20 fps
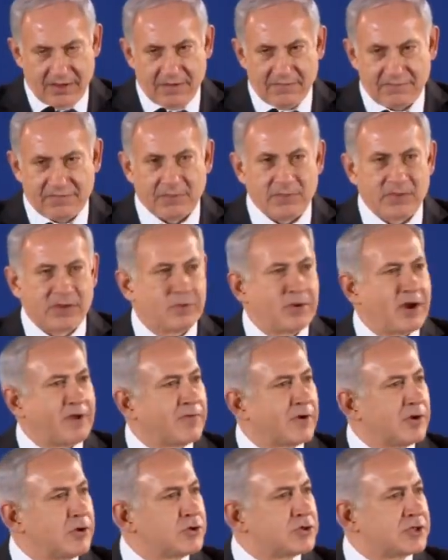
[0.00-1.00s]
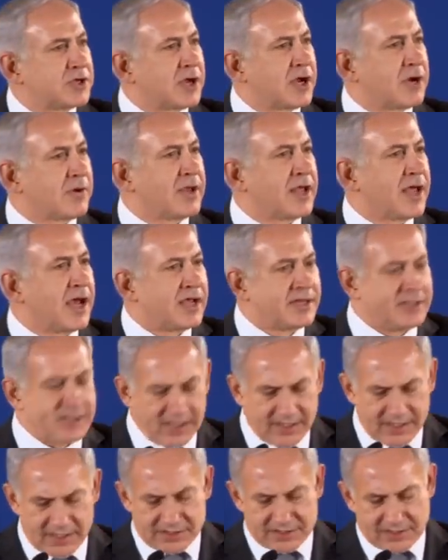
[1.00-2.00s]
from the revolutionary
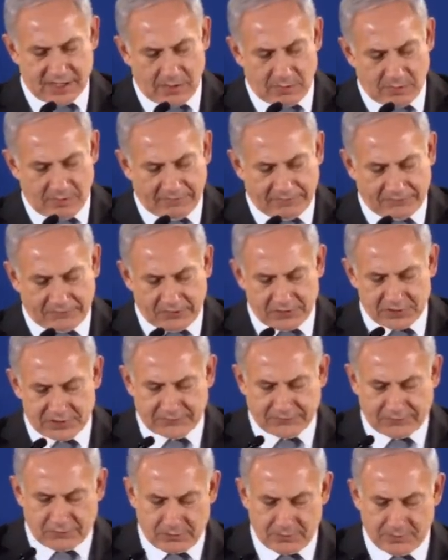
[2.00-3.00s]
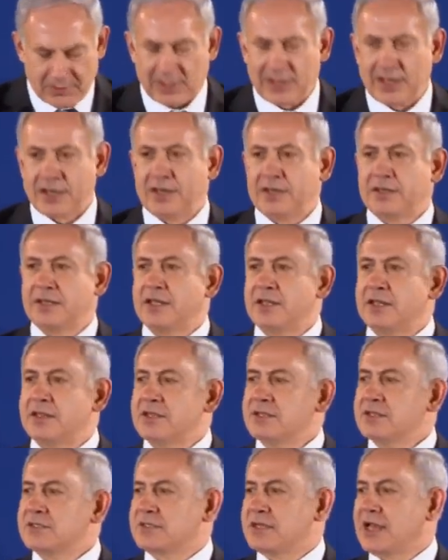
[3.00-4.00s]
ideas that were first formulated in
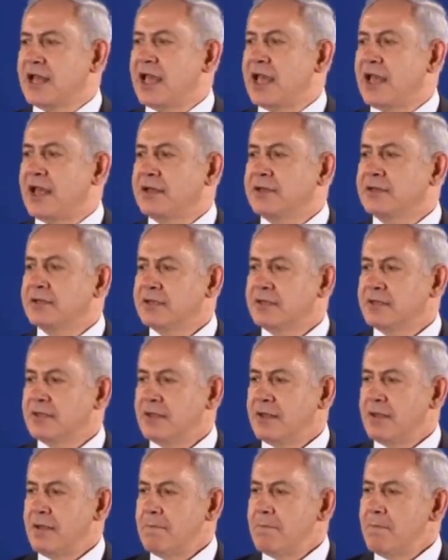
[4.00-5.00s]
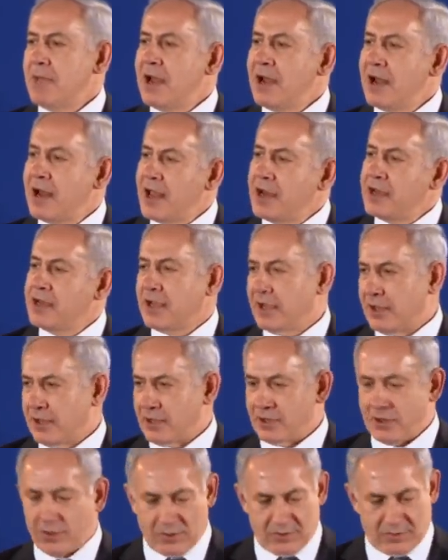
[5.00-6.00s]
this land millennia
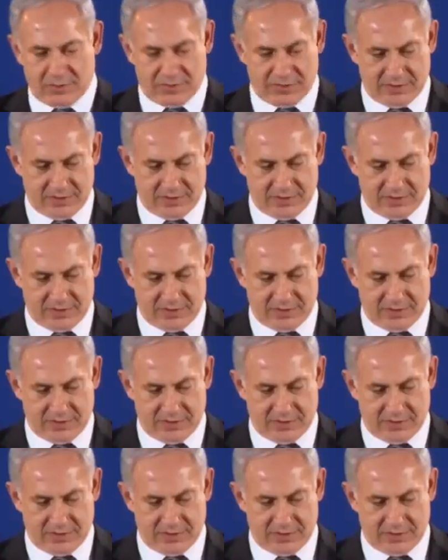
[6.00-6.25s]
ago.